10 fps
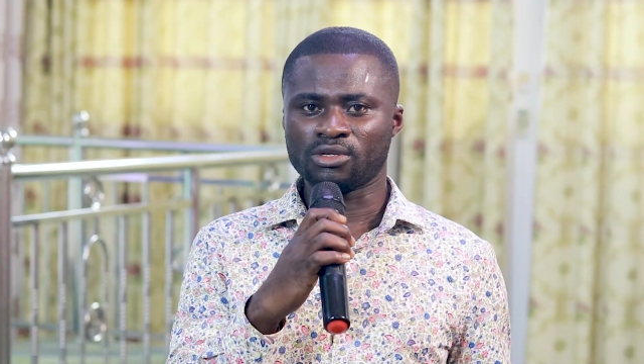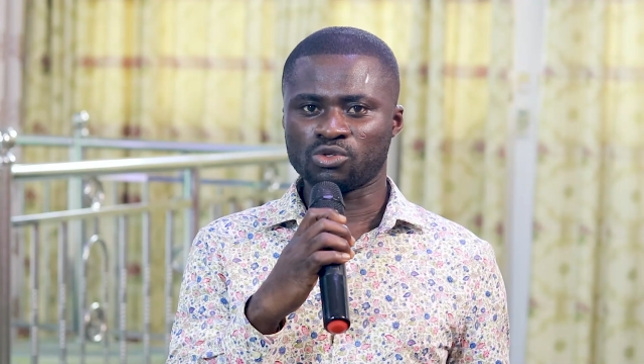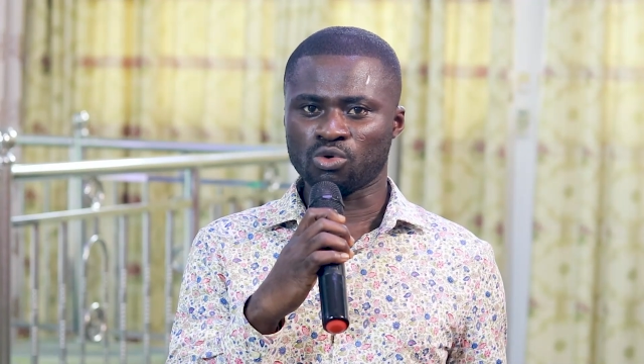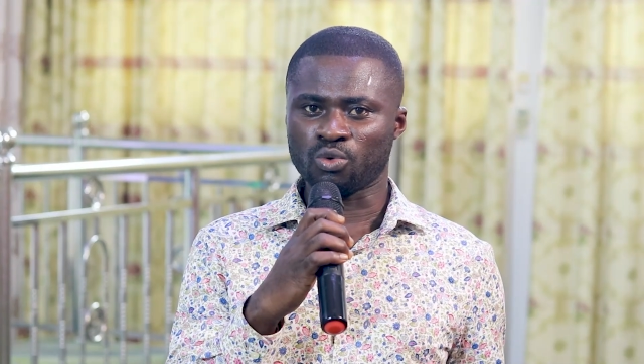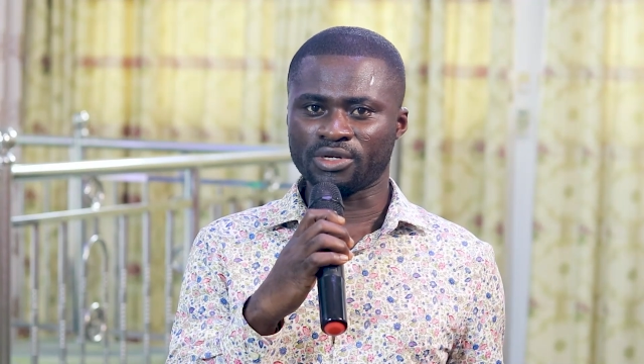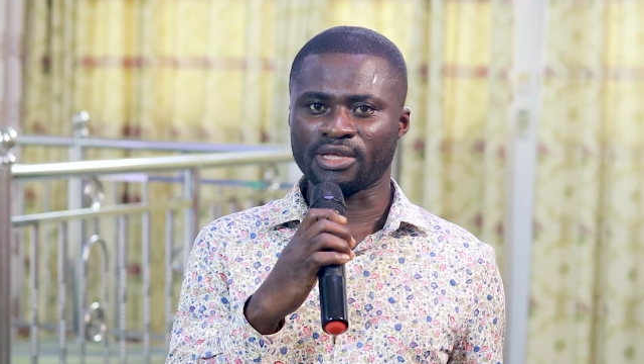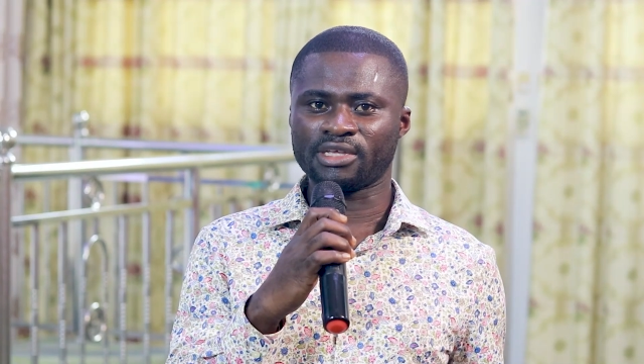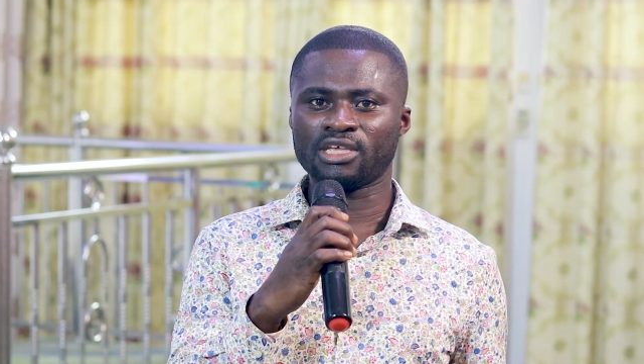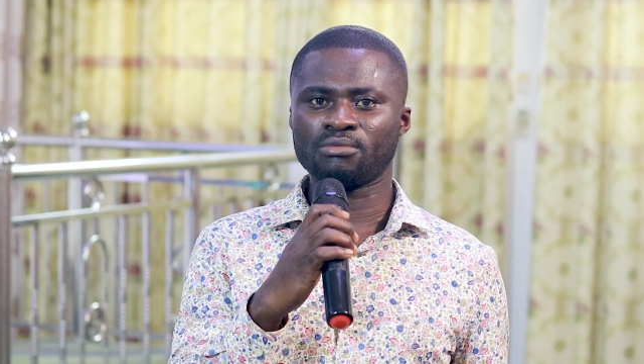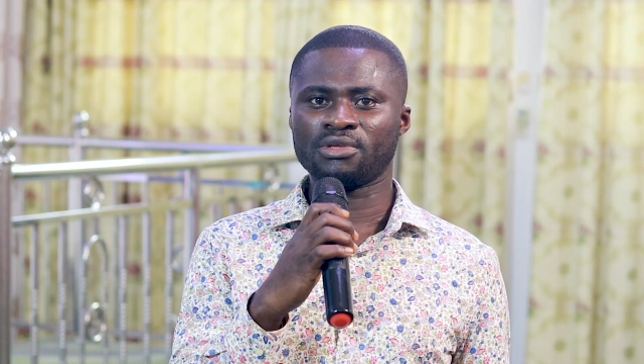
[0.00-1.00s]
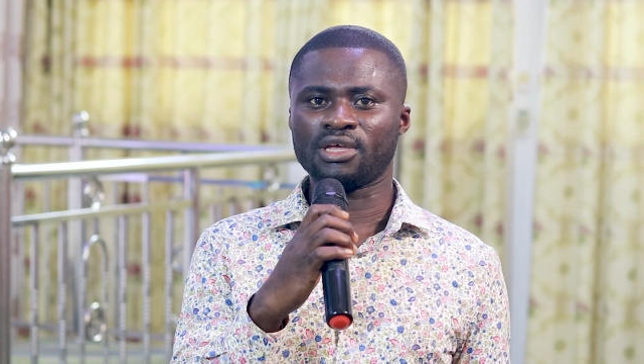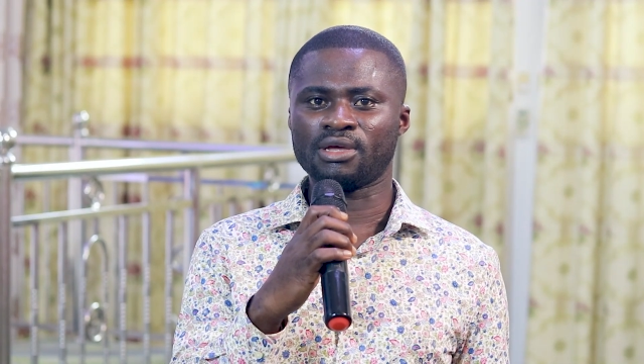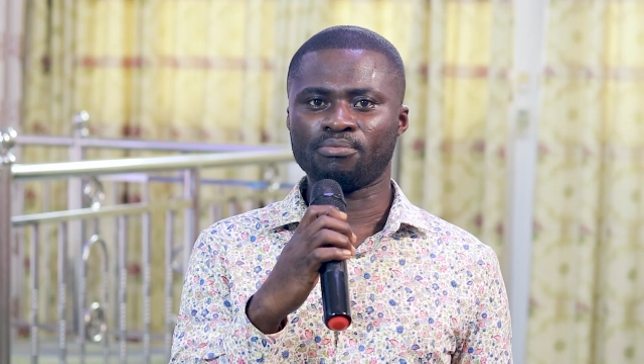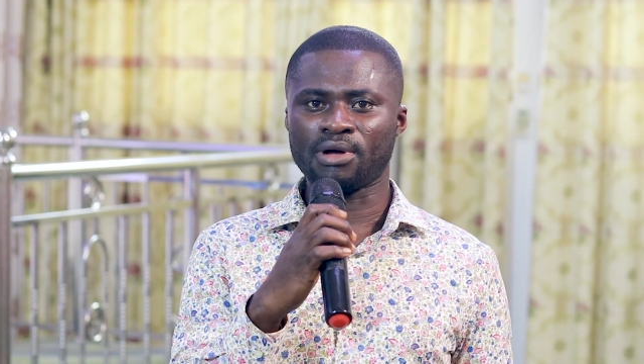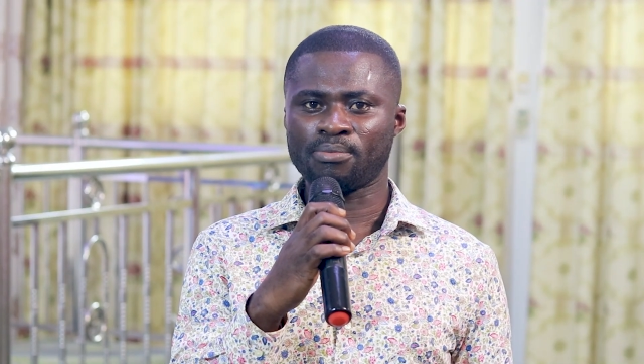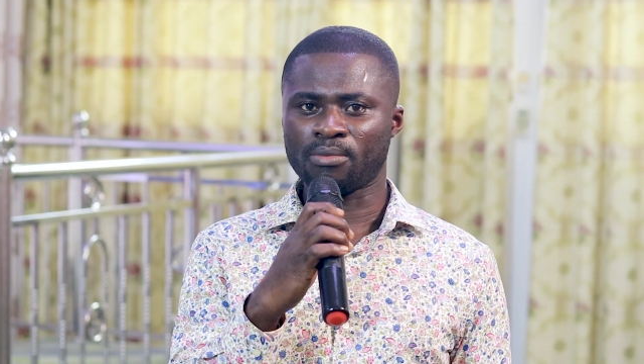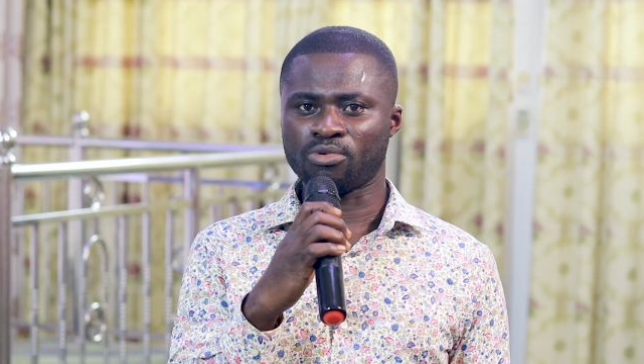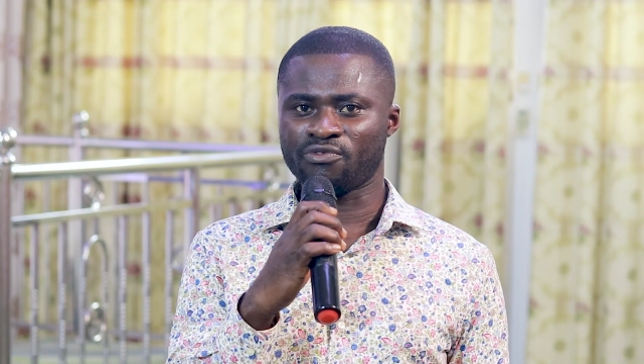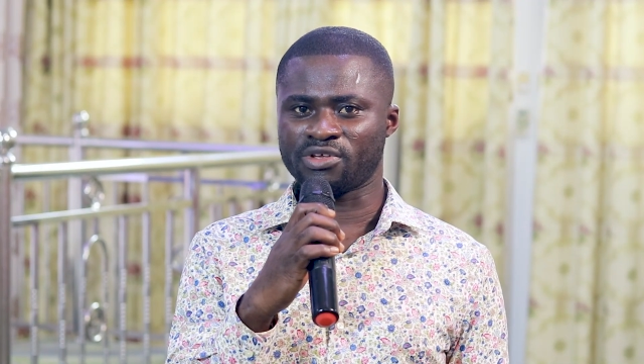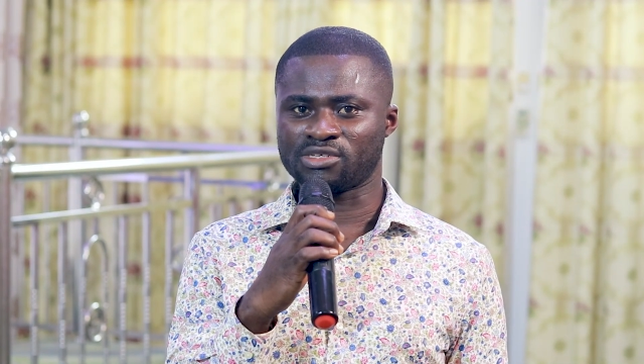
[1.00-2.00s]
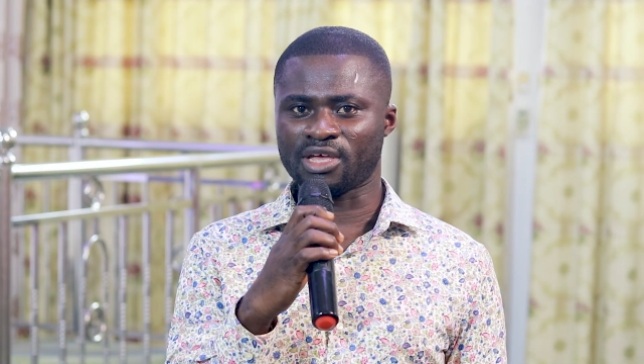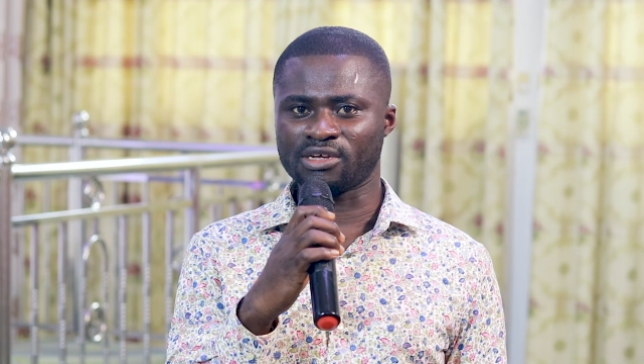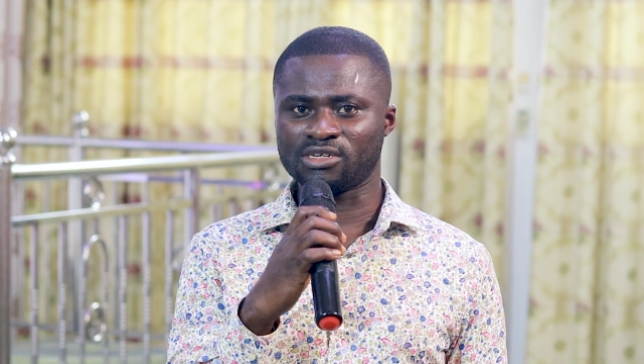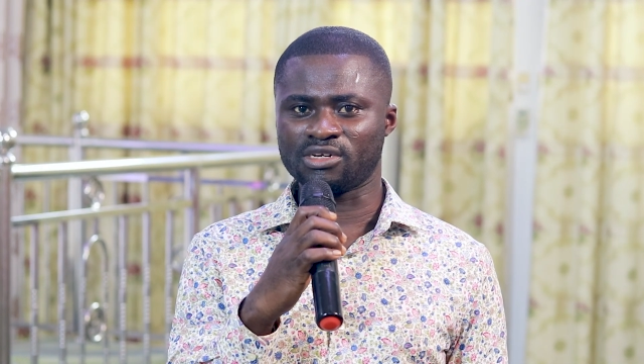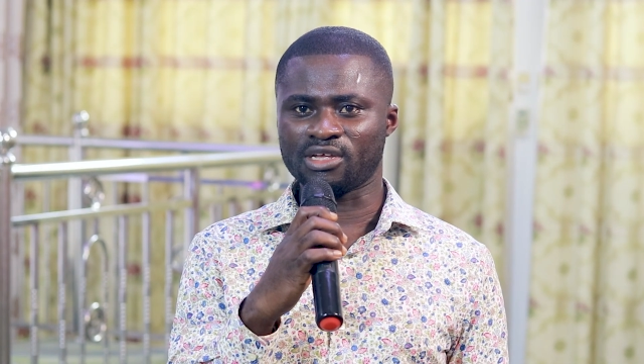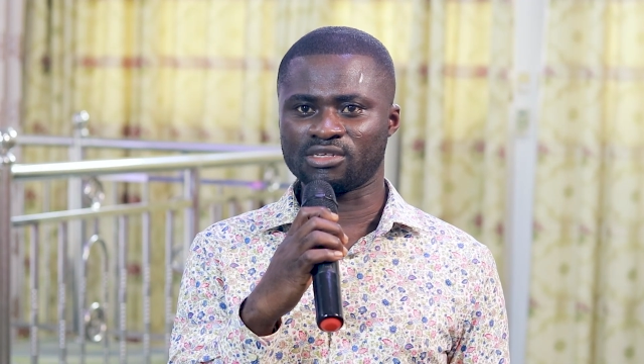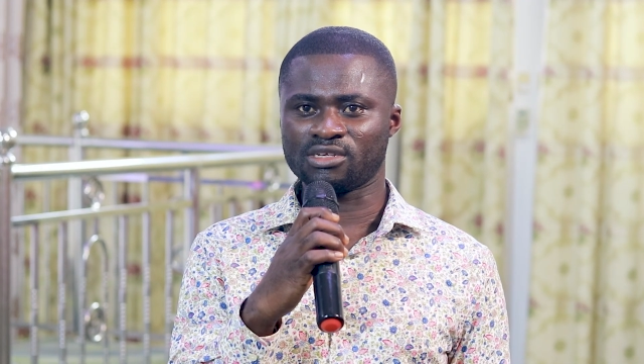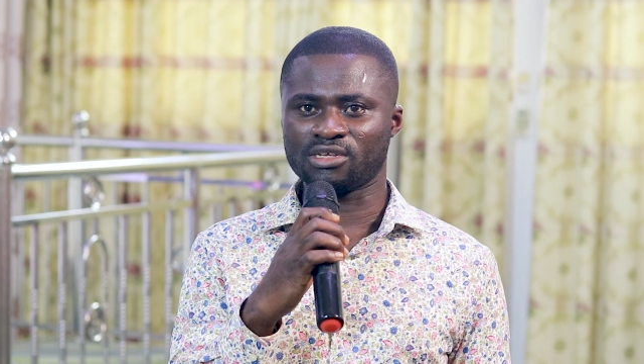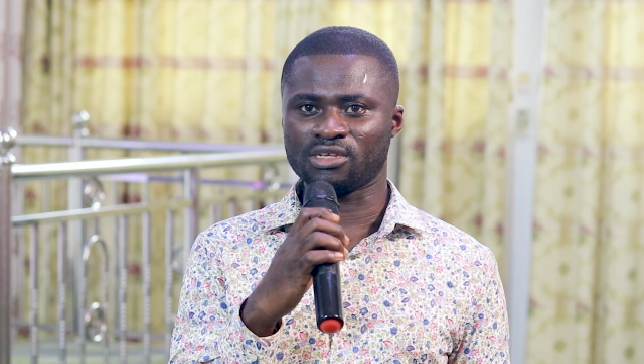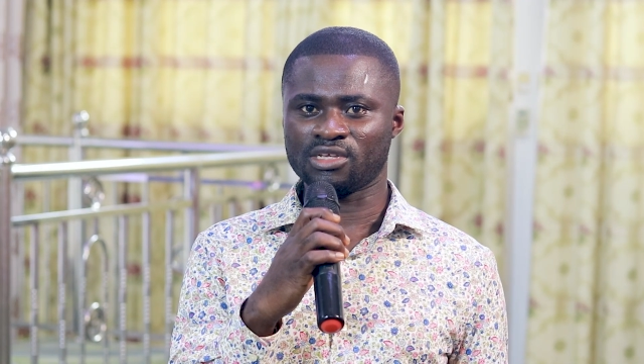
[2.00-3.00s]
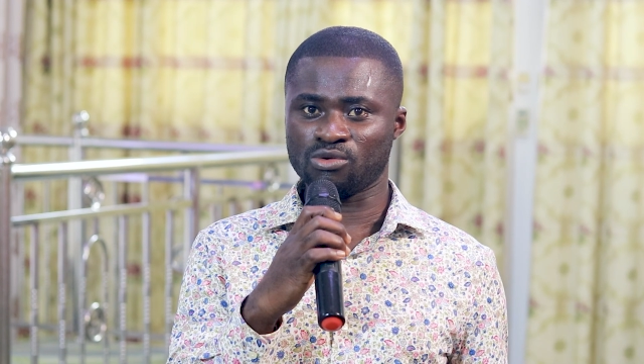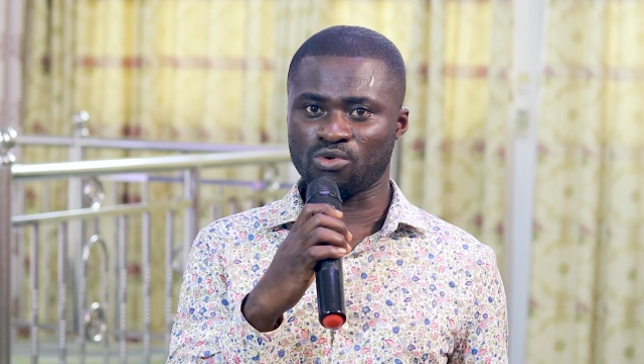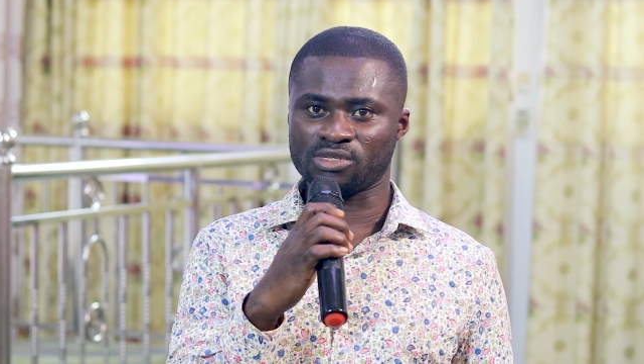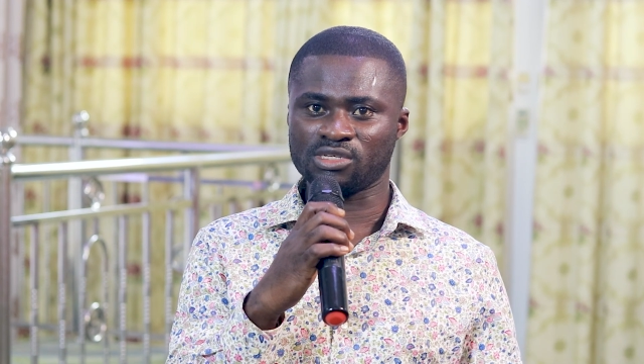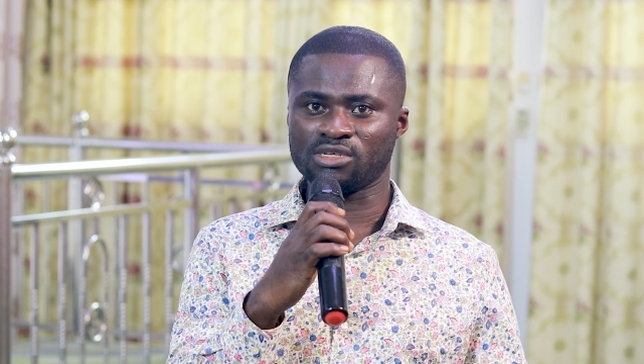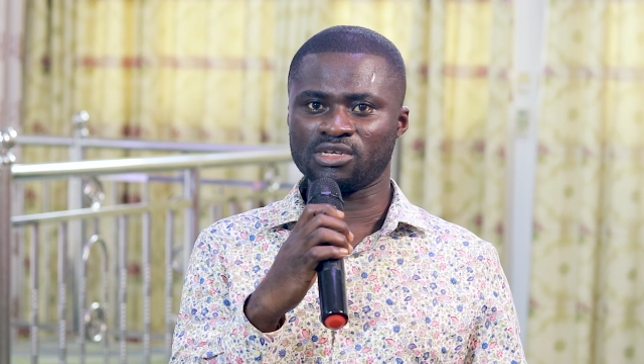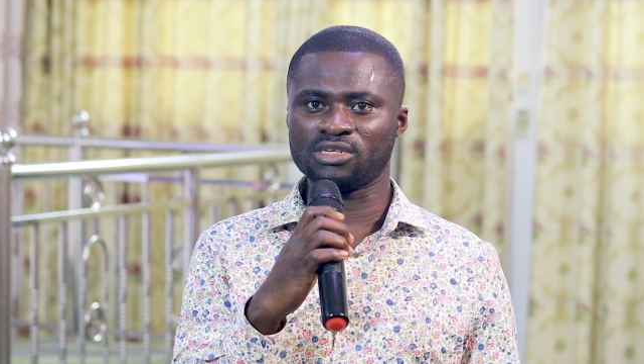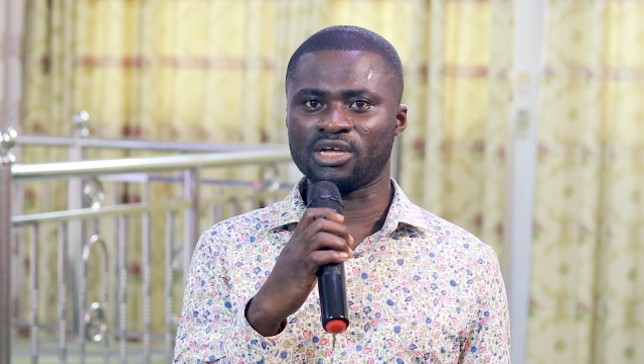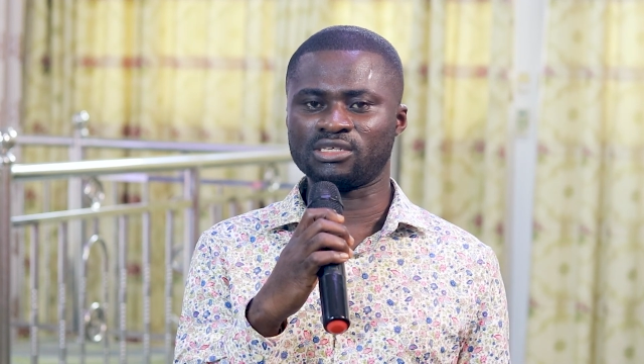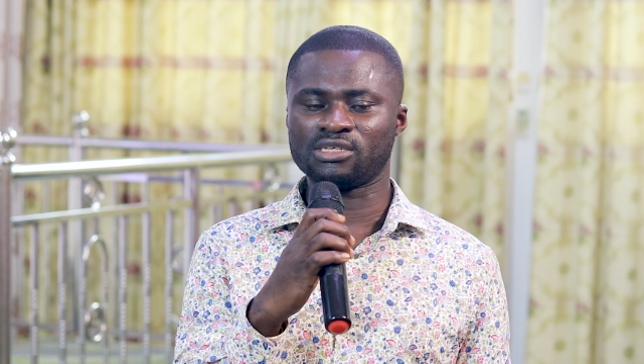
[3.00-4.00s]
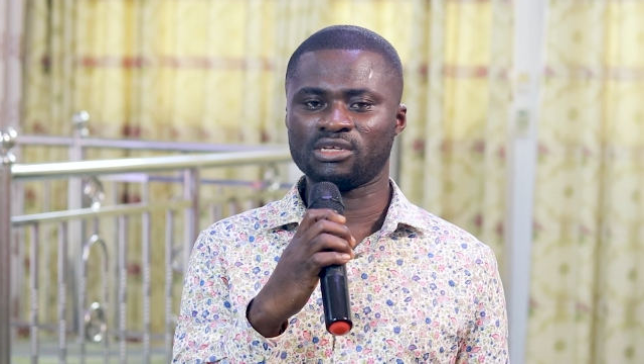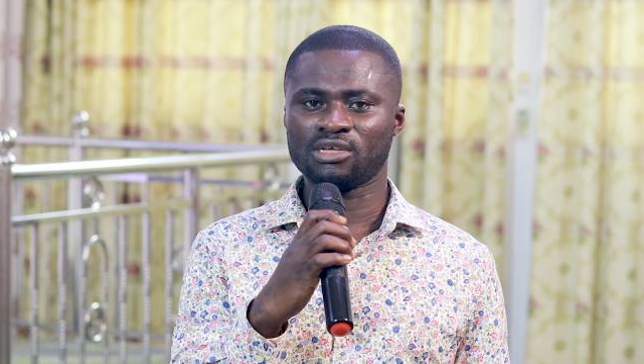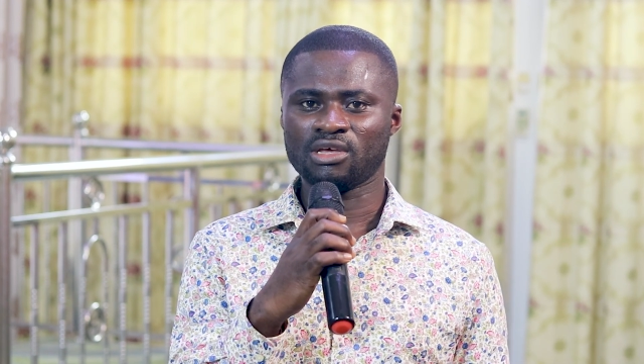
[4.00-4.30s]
So when I came here, Papa prophesied that he was seeing that